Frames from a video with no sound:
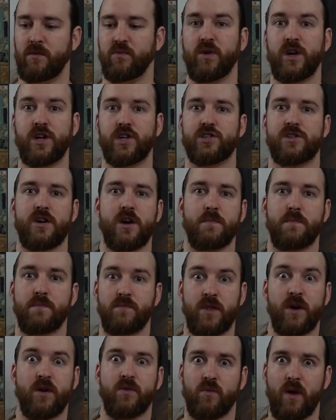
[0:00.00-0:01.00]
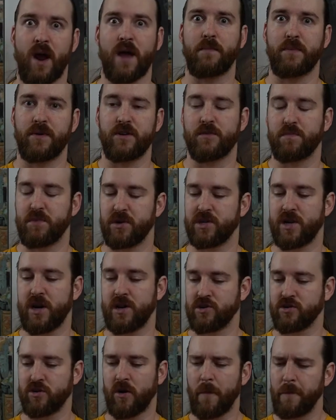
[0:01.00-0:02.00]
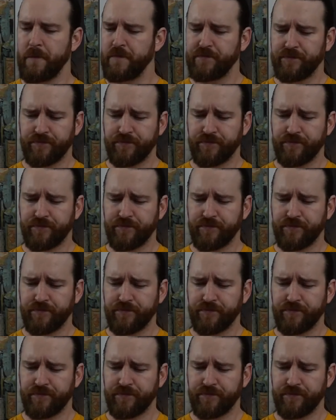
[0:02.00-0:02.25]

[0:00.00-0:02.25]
reach their ripened potential.